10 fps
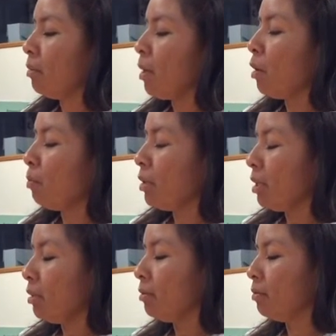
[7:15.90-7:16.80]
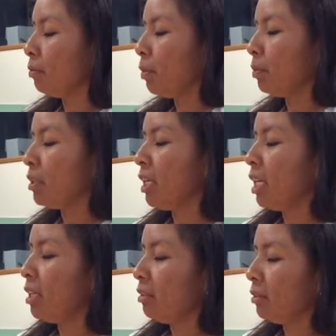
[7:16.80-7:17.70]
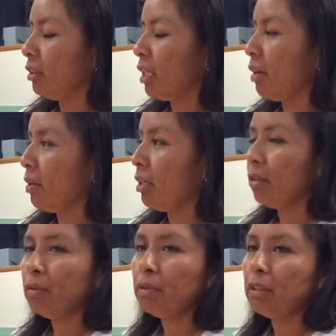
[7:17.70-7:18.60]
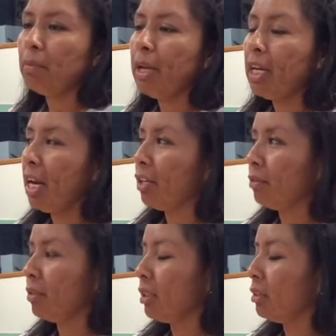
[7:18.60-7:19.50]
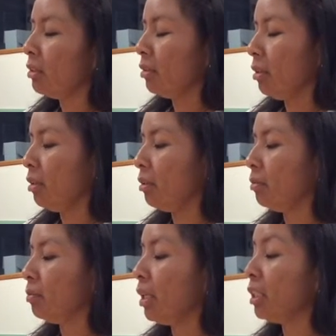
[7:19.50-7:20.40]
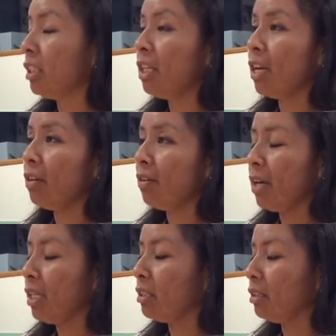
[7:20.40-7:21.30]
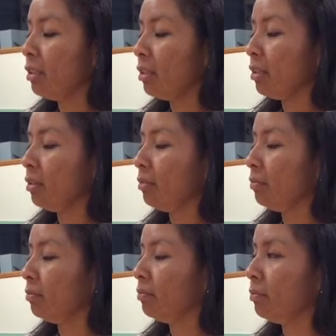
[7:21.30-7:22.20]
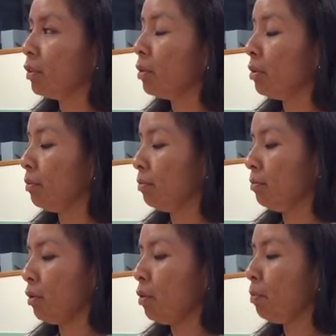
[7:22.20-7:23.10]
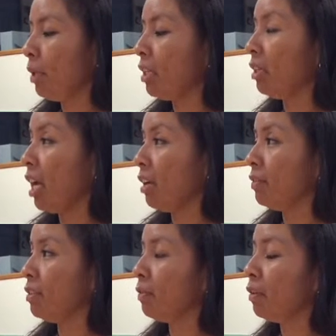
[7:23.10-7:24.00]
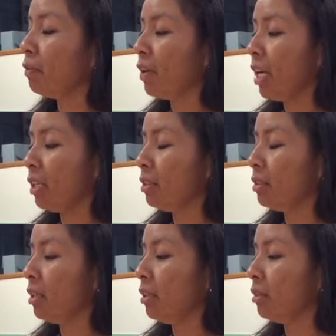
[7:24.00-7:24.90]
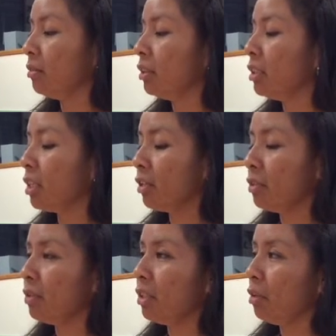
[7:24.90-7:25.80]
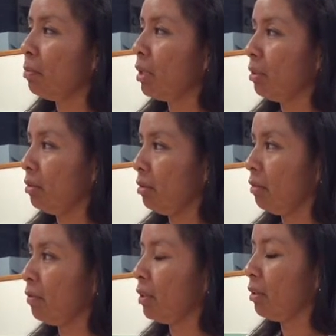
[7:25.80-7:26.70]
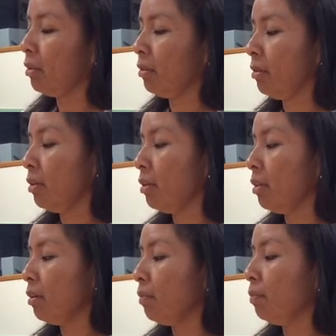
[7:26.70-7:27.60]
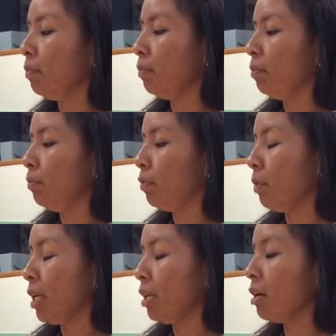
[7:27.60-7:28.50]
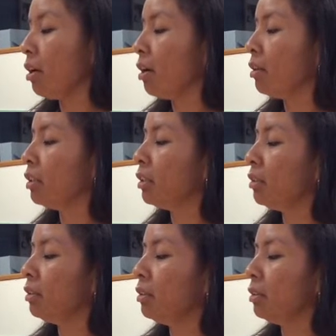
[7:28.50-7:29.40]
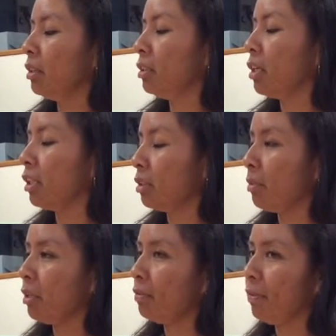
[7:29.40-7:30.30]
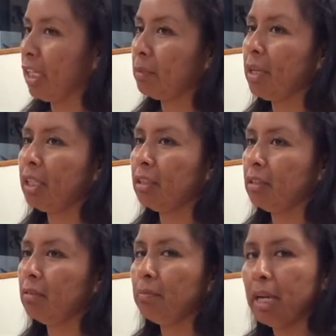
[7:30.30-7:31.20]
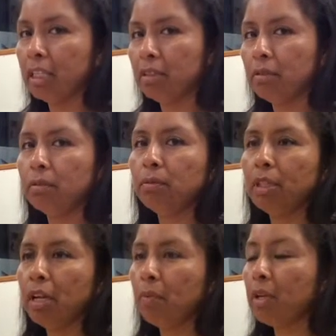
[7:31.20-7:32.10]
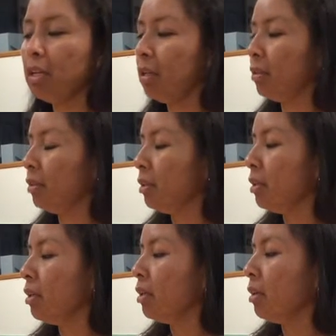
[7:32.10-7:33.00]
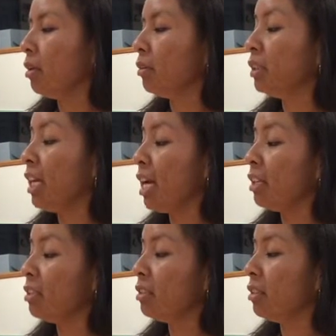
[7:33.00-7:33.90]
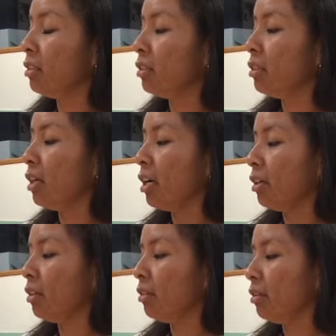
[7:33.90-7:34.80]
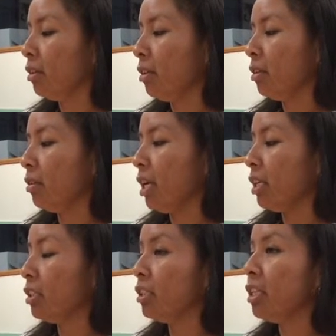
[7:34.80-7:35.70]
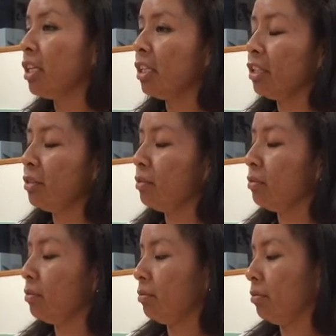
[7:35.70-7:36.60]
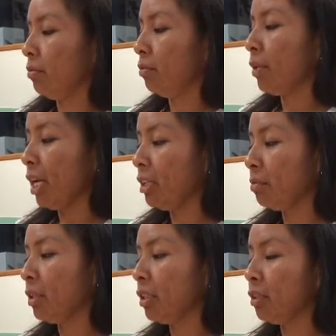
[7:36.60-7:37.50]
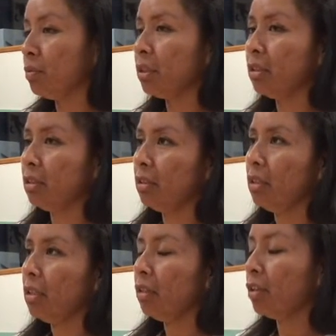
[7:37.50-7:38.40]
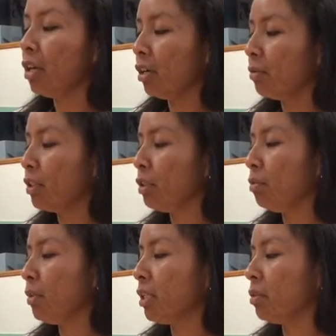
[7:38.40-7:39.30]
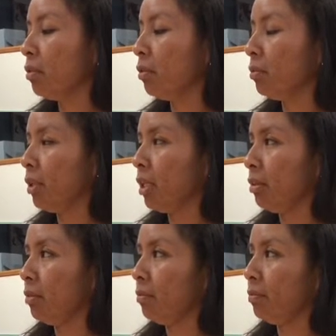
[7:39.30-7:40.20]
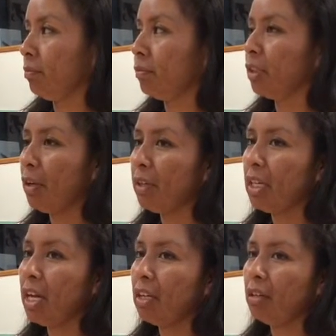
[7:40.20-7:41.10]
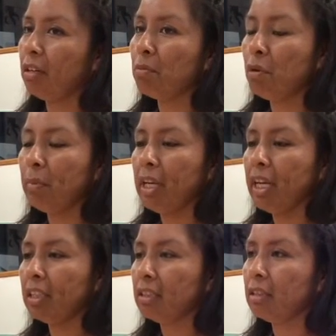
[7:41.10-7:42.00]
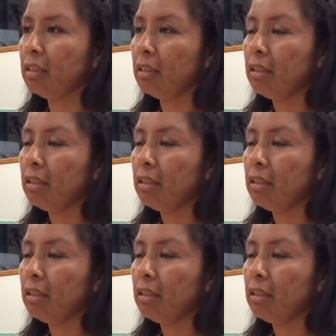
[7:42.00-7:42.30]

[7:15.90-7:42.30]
I'll be representing Sharon, who's the main actress, and she narrates the whole play, the lives of her friends, and she tells you a little bit of the way they are. And she talks about the flashbacks back to when they were young. She has a daughter that she didn't get to raise because her daughter was 2 months old when Sharon died on a moped accident.